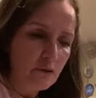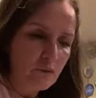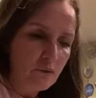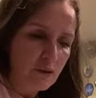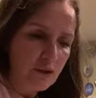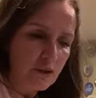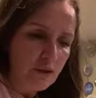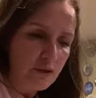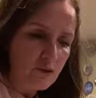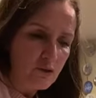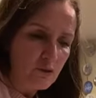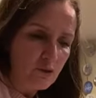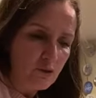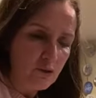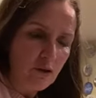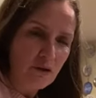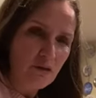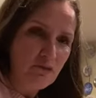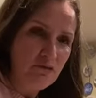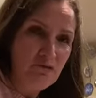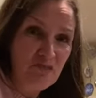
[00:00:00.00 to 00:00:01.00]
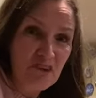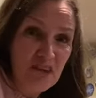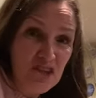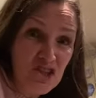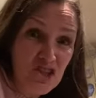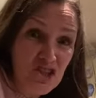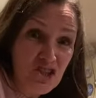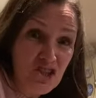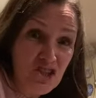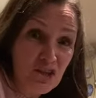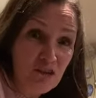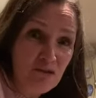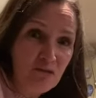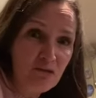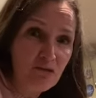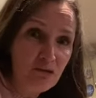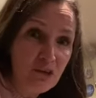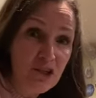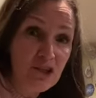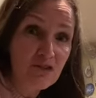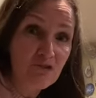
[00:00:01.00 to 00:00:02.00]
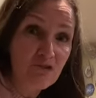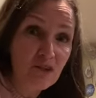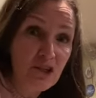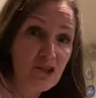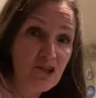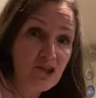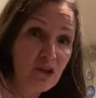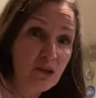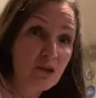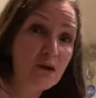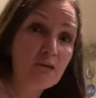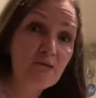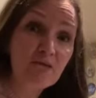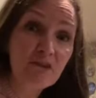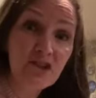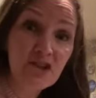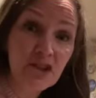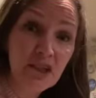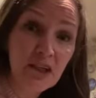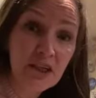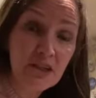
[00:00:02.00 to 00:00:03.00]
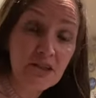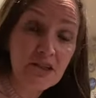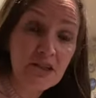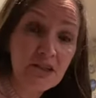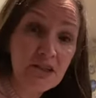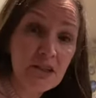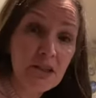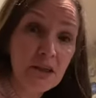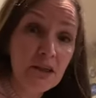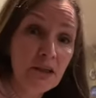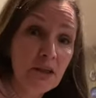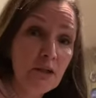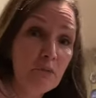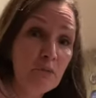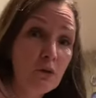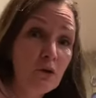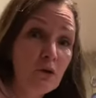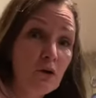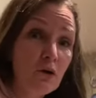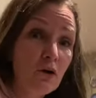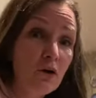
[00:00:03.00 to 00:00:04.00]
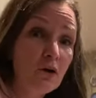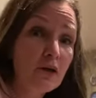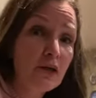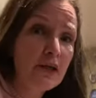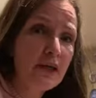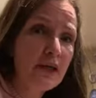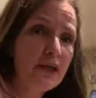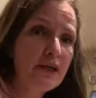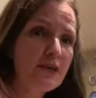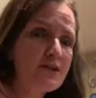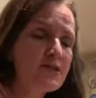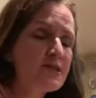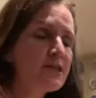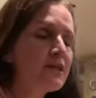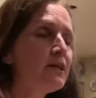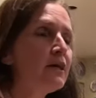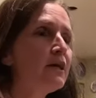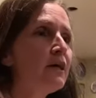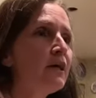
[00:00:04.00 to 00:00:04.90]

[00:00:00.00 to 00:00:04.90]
what else do I like? Fish, fresh fish. I like fish heads, blue cod heads,